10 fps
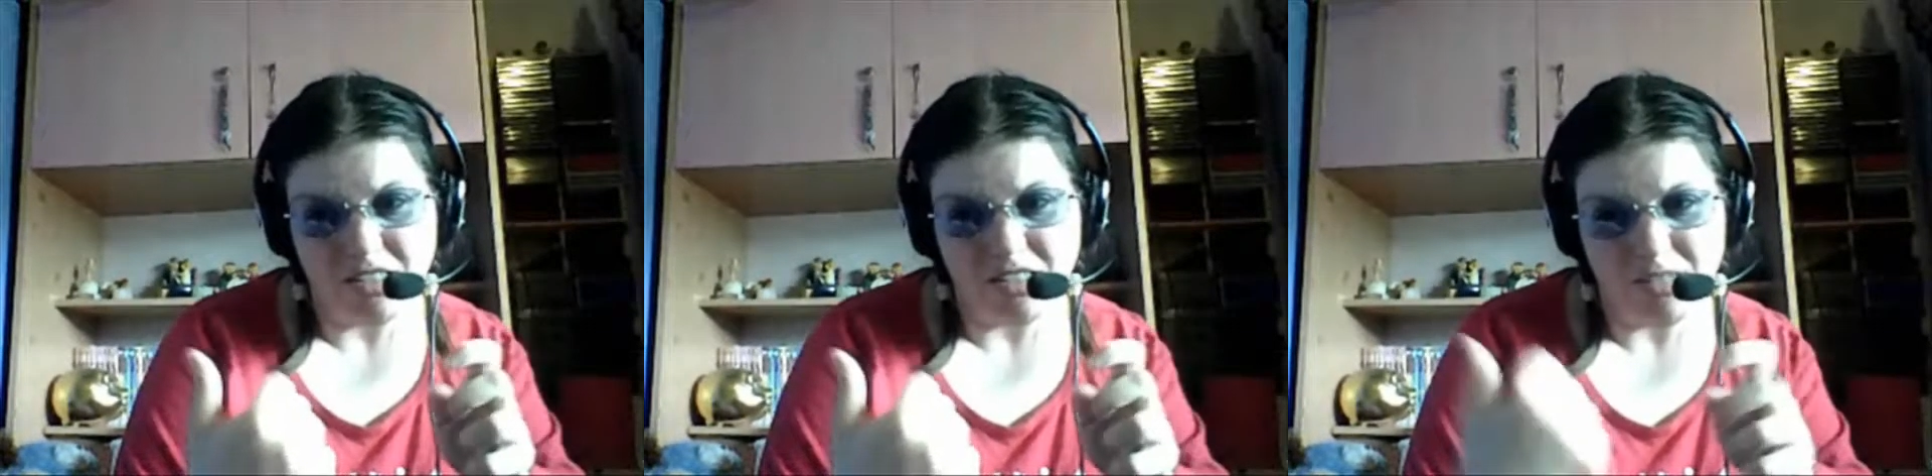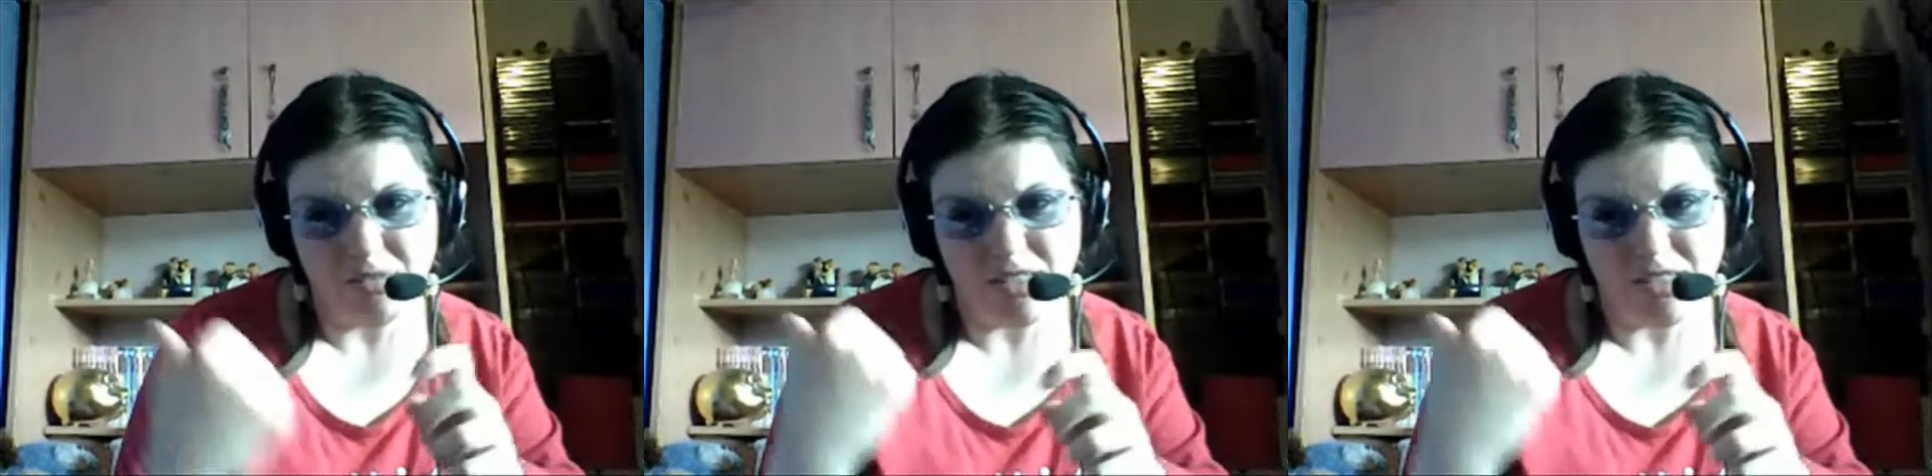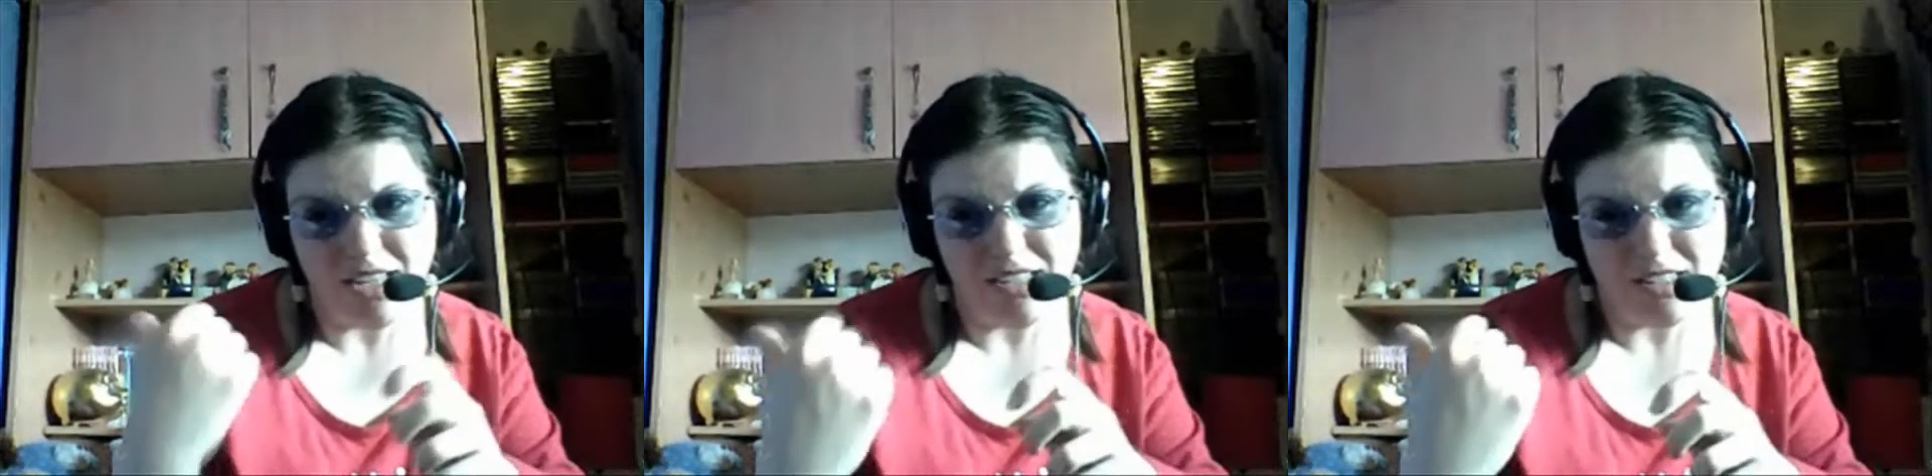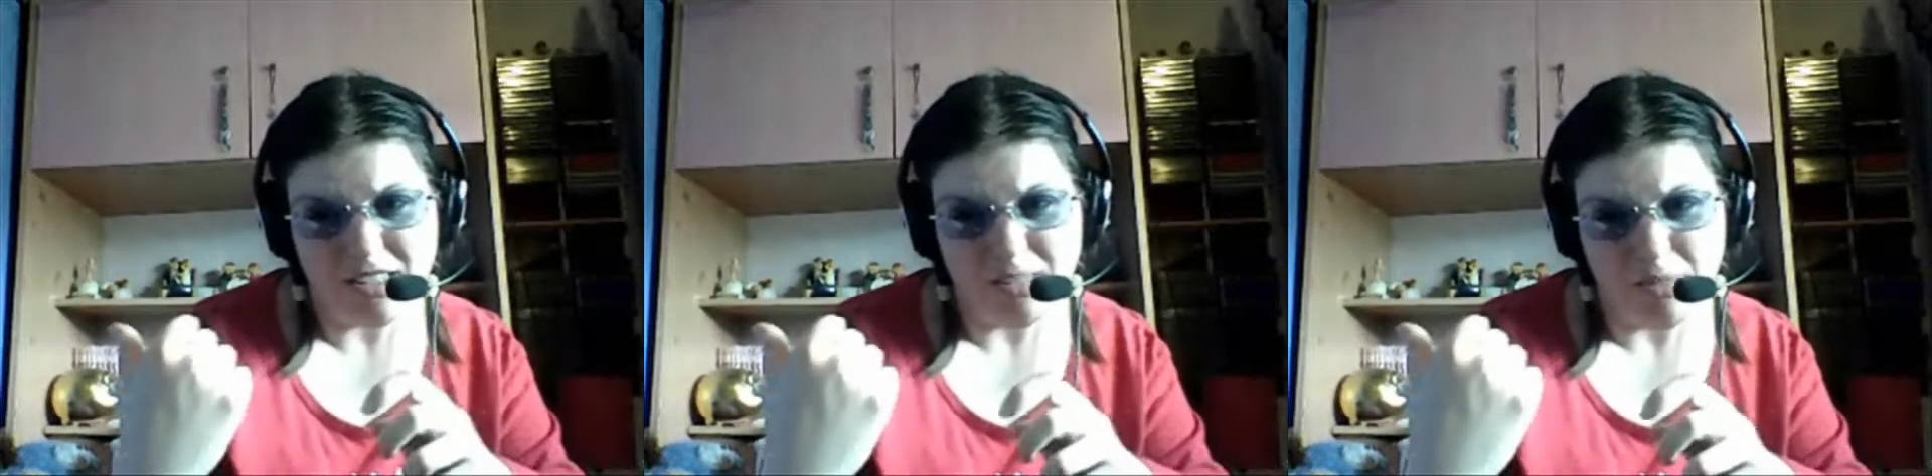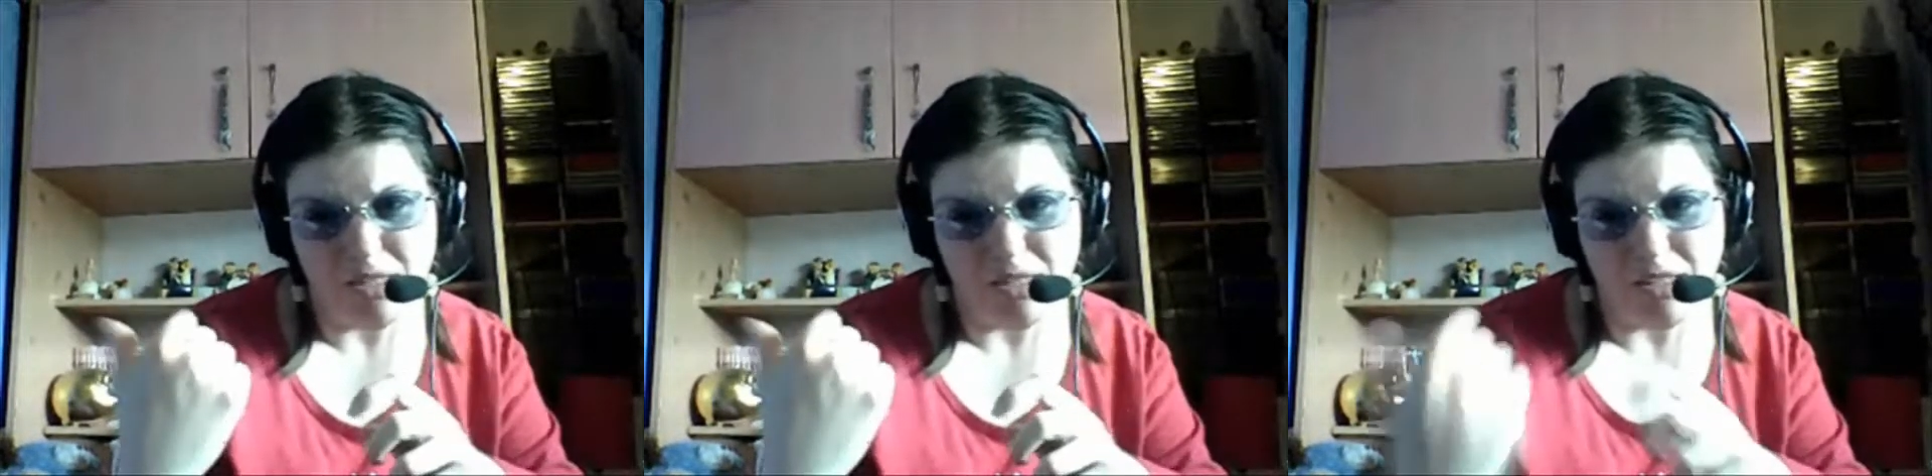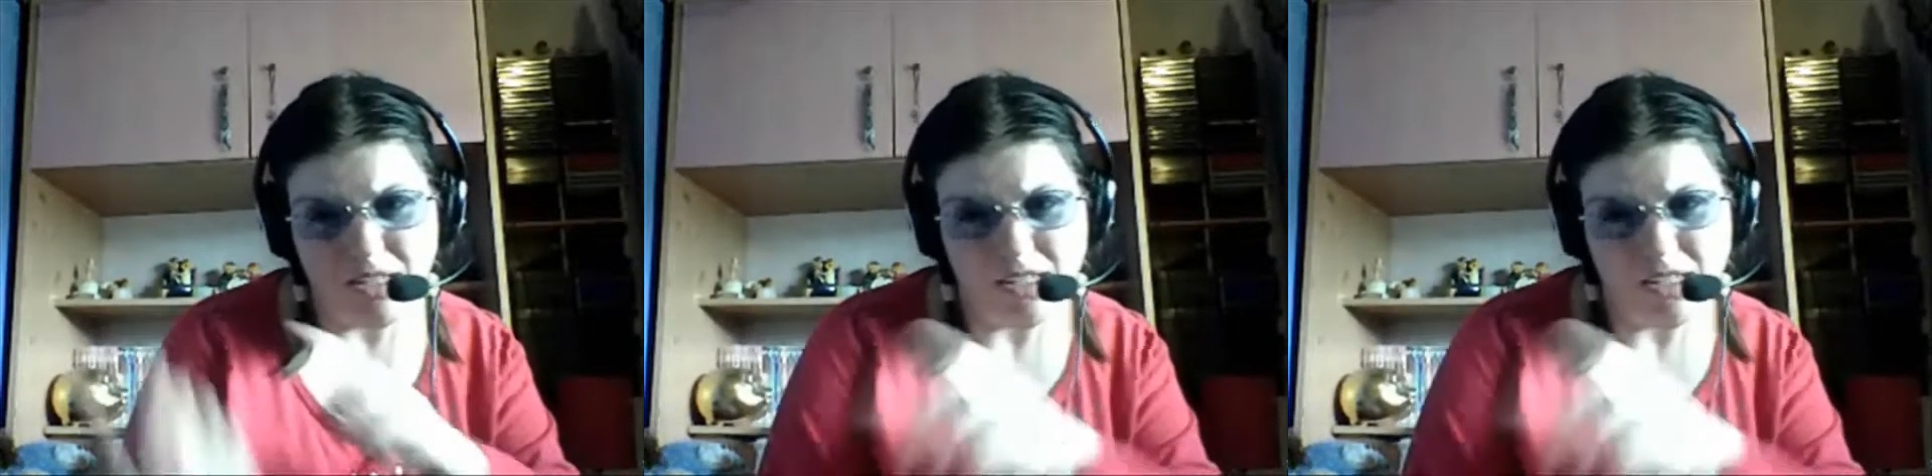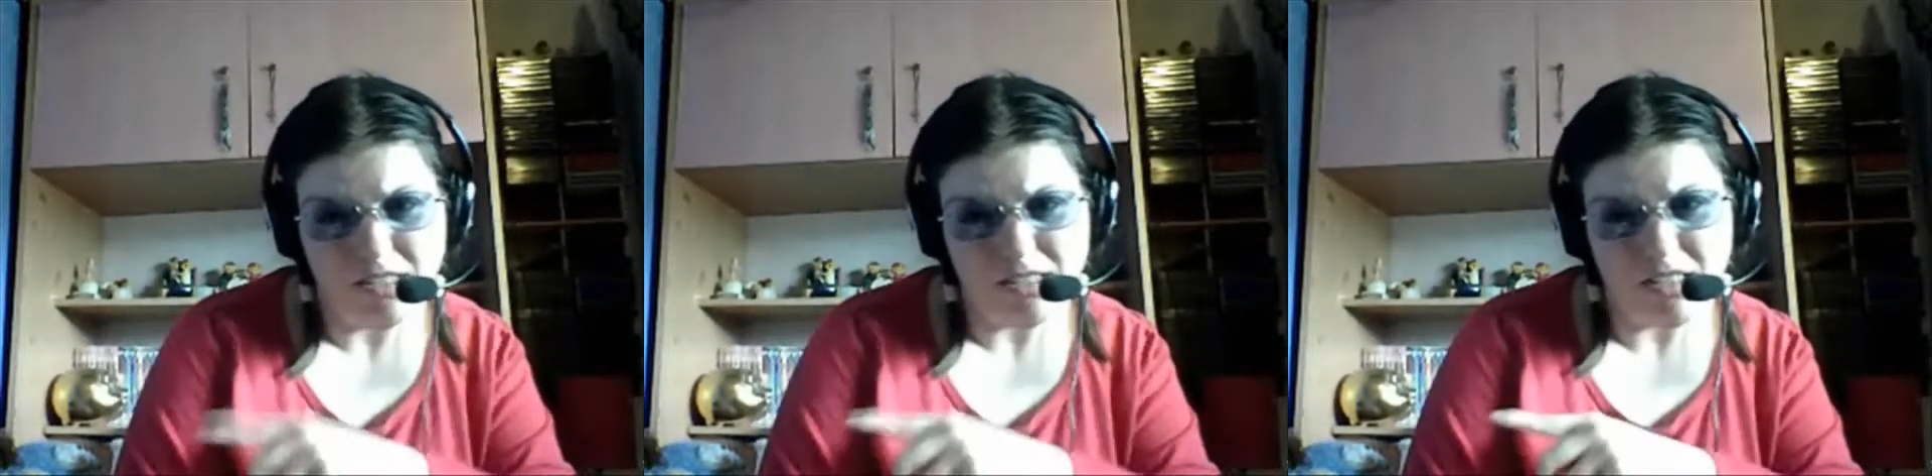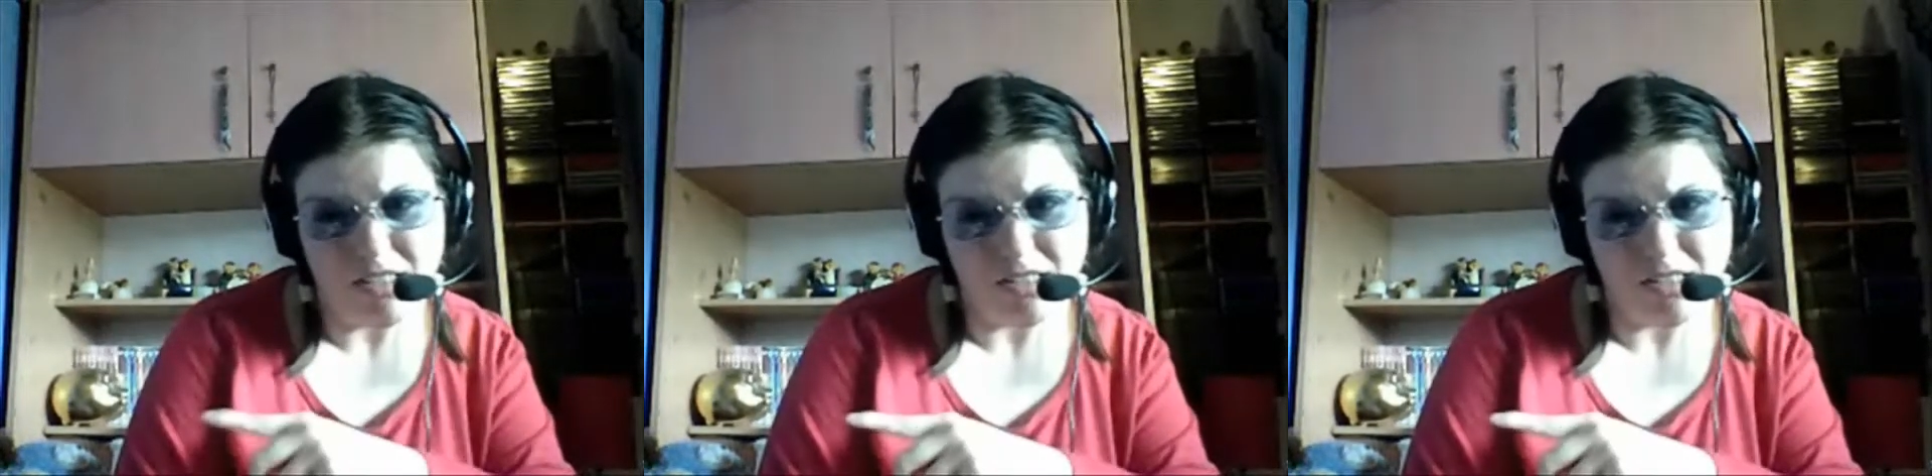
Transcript: that would technically mean that his